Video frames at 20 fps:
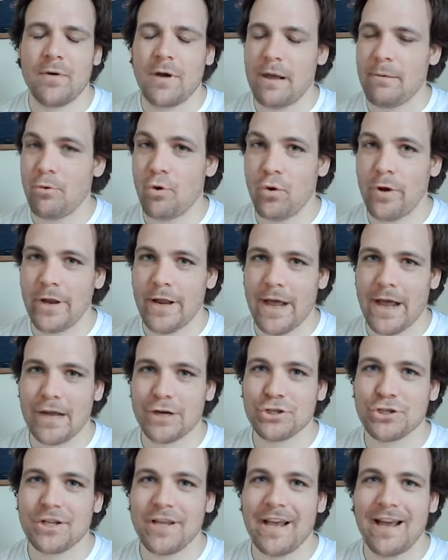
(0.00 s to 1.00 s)
I'm going to
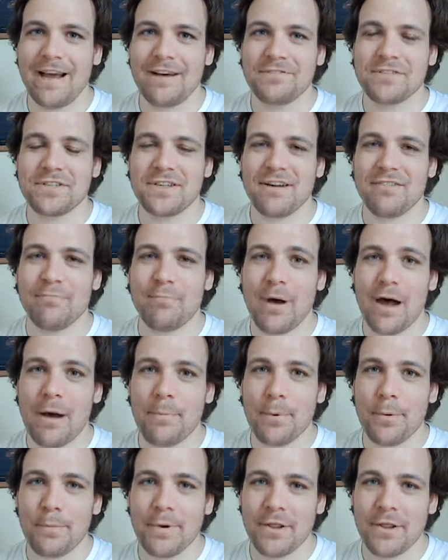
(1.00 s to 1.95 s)
actually have stuff pop up